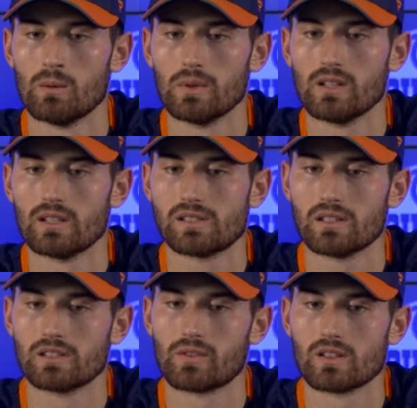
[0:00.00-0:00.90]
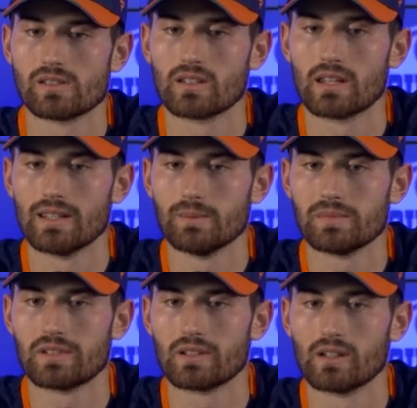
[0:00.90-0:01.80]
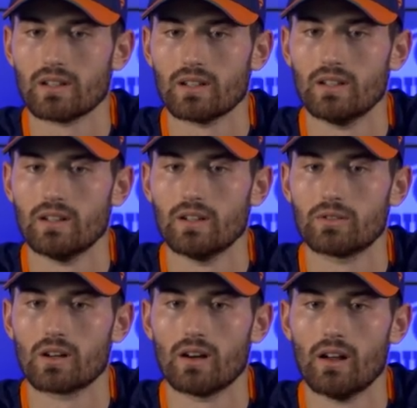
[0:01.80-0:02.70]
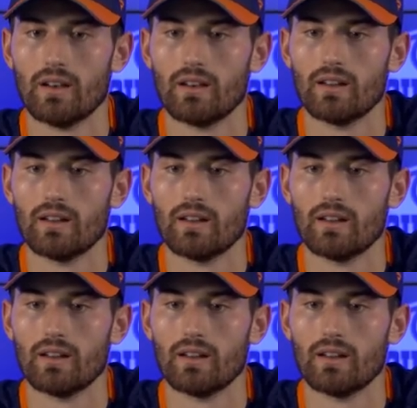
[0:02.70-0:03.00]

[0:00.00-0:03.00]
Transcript: But yes, as far as the games, I've gone.